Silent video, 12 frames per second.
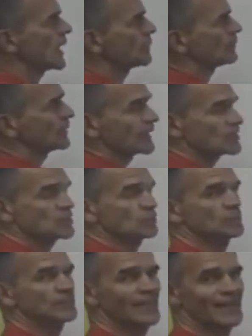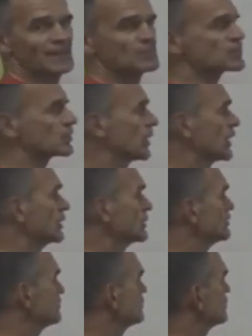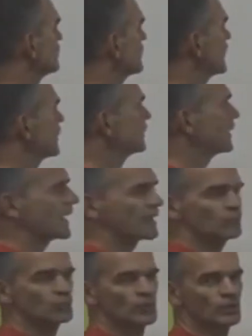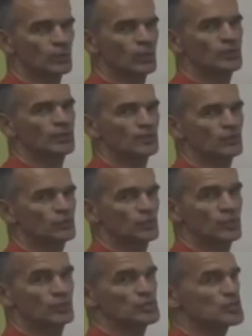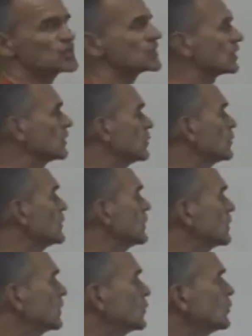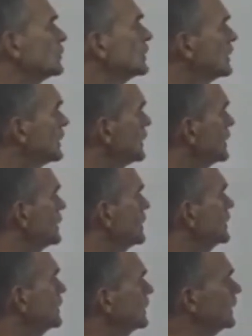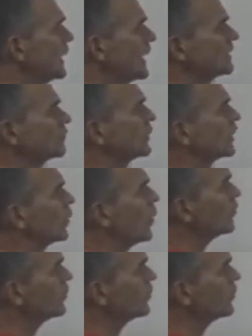combination with the hamstring working synergistically with the glute. And if we go